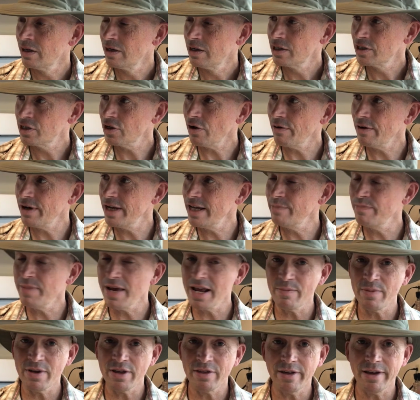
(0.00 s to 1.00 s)
So it
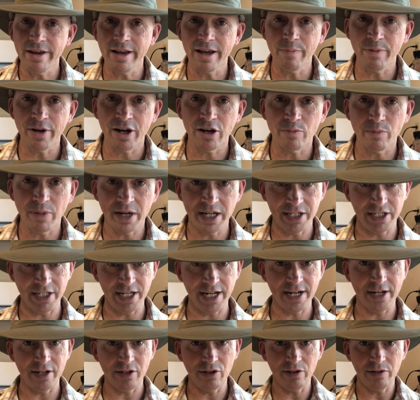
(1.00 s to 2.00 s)
made me think about my
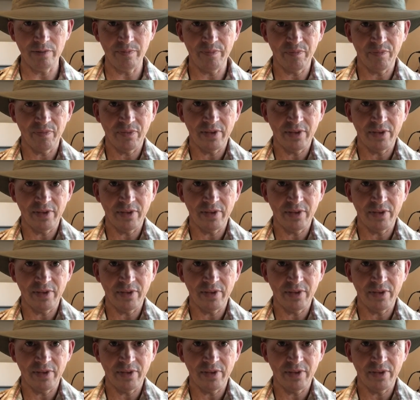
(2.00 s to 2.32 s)
channel